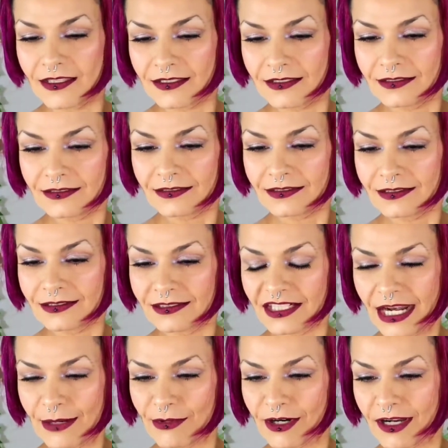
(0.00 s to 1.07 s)
There's
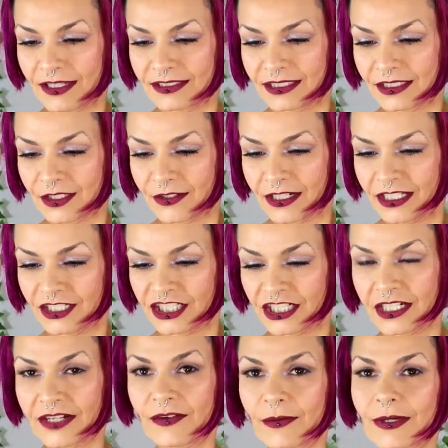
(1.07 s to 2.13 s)
shamrocks and green
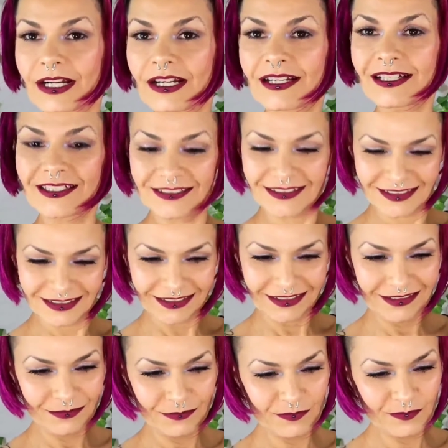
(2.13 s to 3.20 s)
shit everywhere.
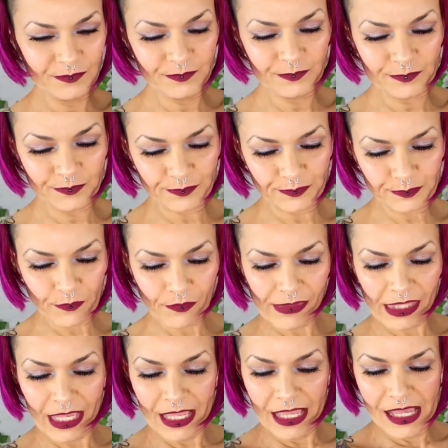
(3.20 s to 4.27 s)

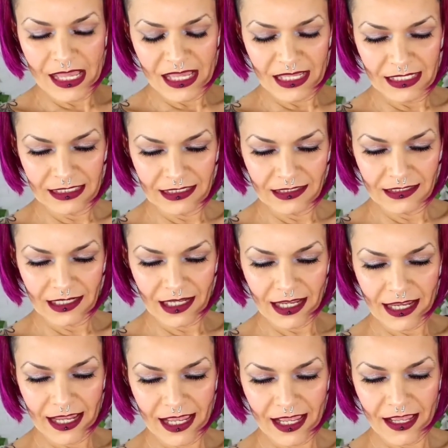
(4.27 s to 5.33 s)
And I
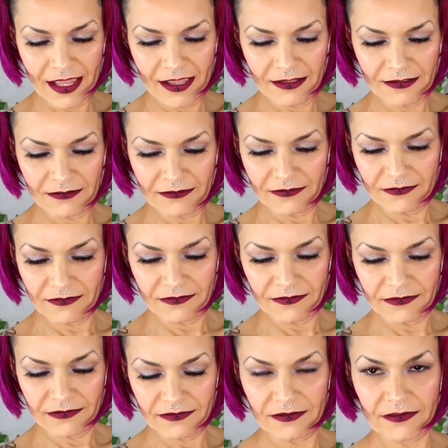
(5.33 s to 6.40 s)
have
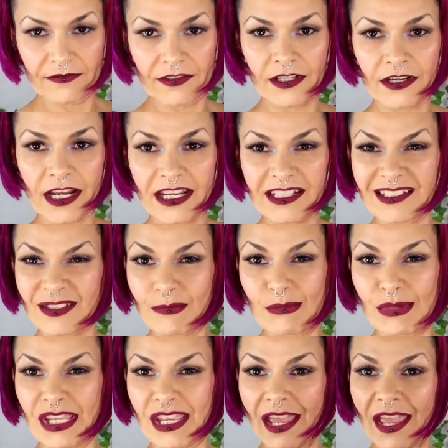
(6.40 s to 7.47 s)
variation
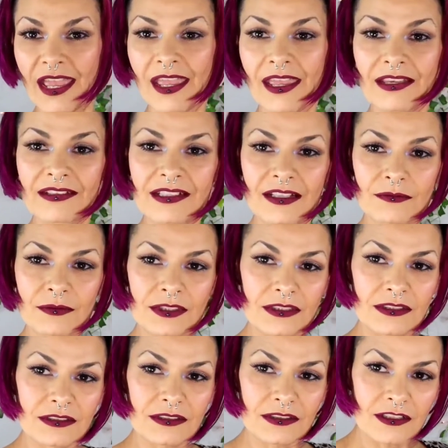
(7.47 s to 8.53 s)
BA. Is that what
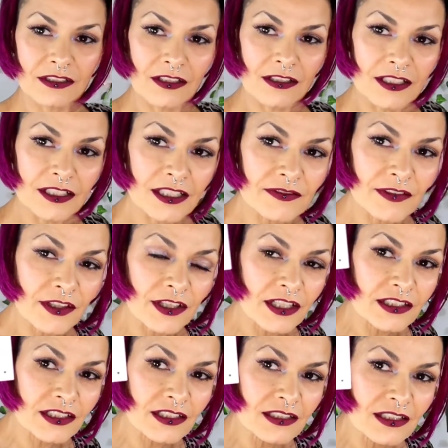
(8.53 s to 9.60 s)
they're calling these
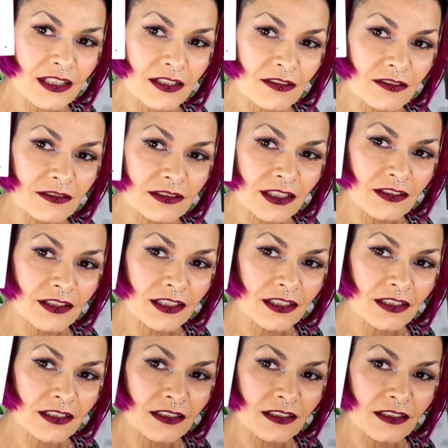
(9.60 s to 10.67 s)
variations now down
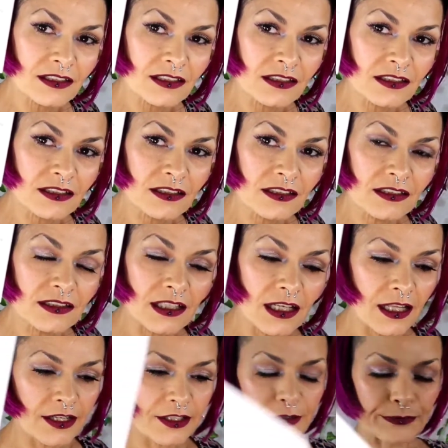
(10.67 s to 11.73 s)
here?
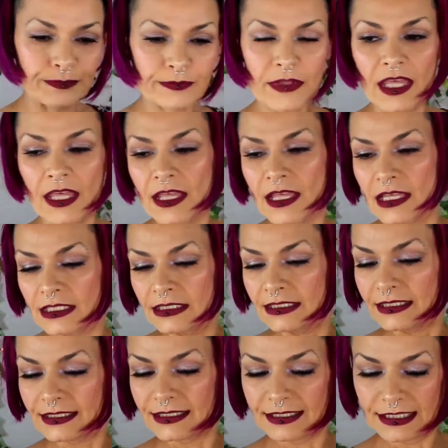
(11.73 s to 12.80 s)
I don't know.
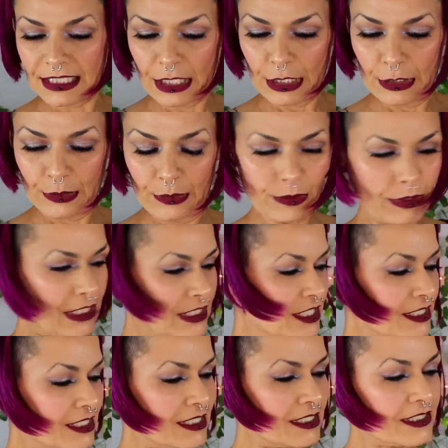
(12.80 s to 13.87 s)
So let's
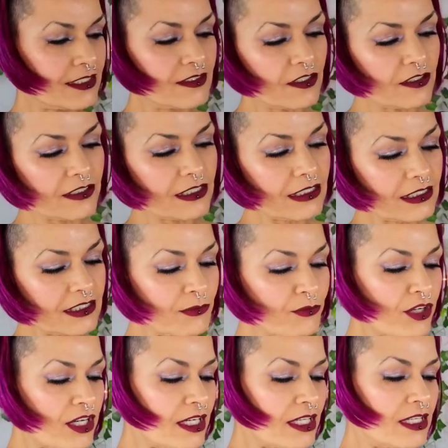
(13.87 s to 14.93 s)
just get started. Let's jump
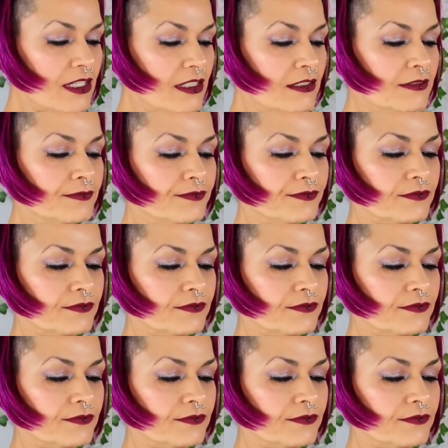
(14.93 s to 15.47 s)
right in.